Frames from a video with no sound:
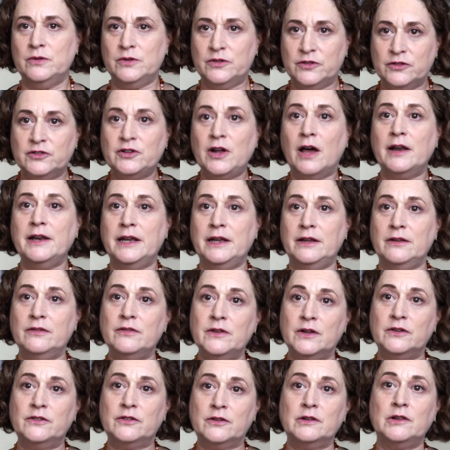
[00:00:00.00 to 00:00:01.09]
study
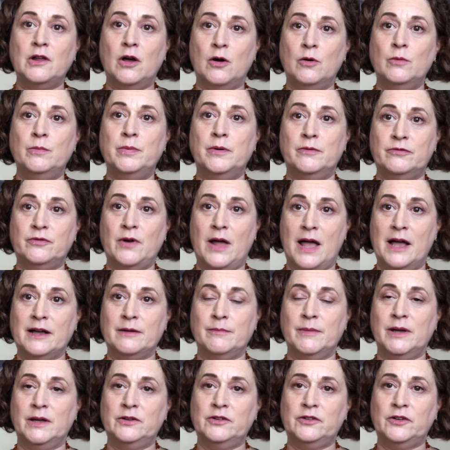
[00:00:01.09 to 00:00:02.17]
this globe
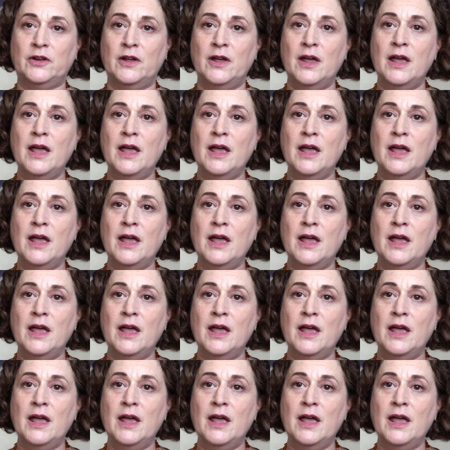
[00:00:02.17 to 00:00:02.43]
fragment.